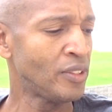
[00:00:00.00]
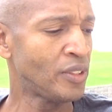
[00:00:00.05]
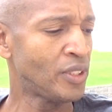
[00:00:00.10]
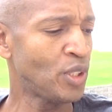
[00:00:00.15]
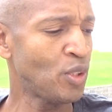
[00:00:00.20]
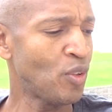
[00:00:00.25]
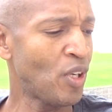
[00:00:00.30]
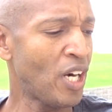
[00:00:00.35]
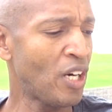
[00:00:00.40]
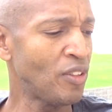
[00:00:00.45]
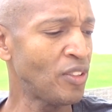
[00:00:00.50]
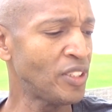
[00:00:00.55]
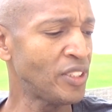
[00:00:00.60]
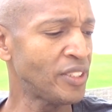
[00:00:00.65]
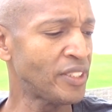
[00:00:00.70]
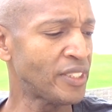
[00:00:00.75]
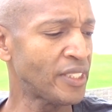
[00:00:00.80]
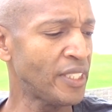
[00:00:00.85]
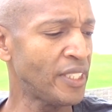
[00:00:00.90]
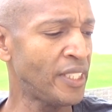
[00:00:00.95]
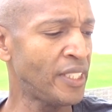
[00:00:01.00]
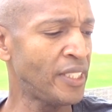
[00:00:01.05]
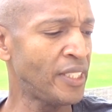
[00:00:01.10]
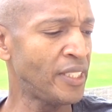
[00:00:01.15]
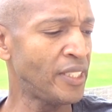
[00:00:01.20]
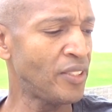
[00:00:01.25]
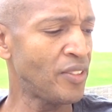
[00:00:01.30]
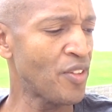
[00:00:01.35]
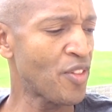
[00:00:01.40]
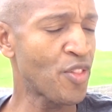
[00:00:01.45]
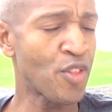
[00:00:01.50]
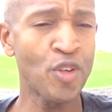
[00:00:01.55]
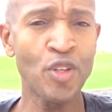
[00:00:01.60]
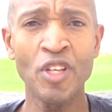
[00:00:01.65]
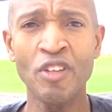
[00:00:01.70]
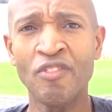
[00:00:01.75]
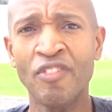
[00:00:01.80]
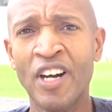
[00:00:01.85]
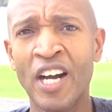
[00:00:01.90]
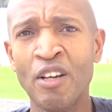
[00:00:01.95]
2 hours and
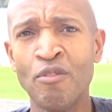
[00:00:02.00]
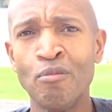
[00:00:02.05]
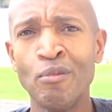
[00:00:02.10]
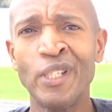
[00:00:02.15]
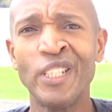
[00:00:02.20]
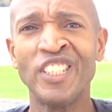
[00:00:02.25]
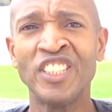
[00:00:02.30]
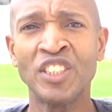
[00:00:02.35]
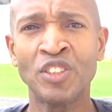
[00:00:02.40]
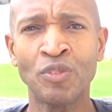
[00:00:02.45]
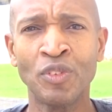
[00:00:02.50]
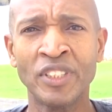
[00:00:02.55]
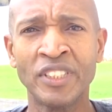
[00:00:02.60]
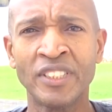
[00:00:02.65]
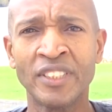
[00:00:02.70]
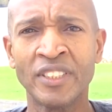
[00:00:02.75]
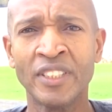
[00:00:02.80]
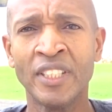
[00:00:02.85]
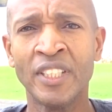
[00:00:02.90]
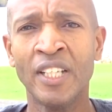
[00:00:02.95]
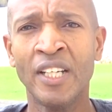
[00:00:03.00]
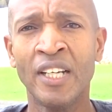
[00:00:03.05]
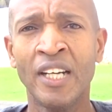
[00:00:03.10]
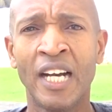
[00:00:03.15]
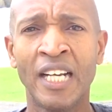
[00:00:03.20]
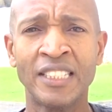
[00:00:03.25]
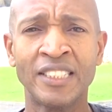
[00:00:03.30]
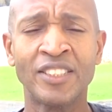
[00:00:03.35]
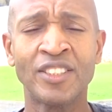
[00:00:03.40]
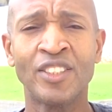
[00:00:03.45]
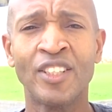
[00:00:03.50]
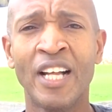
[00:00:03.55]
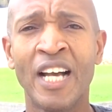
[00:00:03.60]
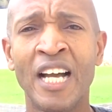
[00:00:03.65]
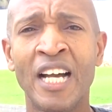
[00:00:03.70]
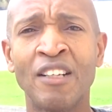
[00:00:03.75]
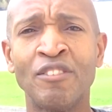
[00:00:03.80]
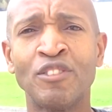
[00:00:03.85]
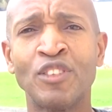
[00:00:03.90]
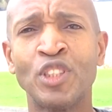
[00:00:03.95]
35 minutes, which I still
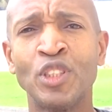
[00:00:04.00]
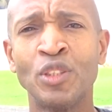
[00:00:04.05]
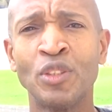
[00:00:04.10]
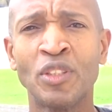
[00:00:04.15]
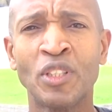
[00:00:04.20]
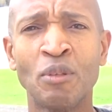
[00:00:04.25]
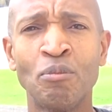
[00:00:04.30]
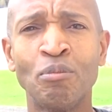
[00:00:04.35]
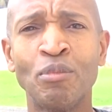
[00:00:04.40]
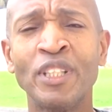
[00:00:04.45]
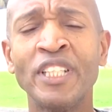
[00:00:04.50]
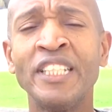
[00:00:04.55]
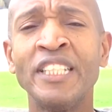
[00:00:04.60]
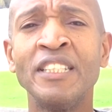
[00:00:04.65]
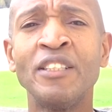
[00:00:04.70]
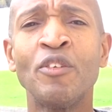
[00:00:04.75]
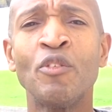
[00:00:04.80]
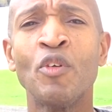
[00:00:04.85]
have to complete,